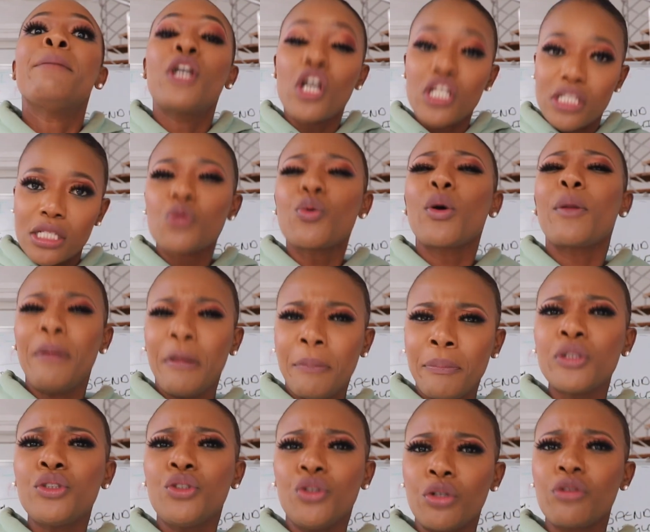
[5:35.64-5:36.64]
because this is what
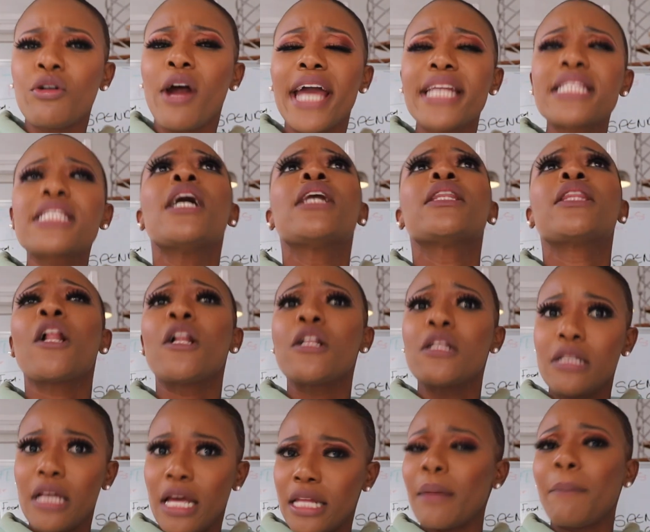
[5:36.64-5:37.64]
people do, right?
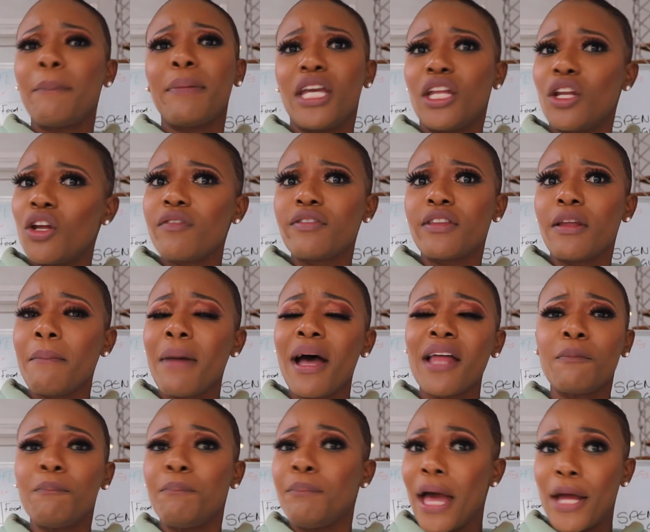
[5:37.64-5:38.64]
They'll, at the beginning of the
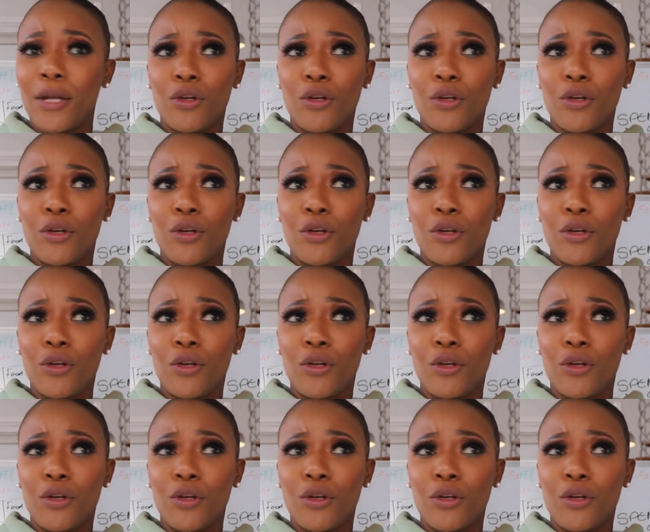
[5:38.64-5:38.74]
month,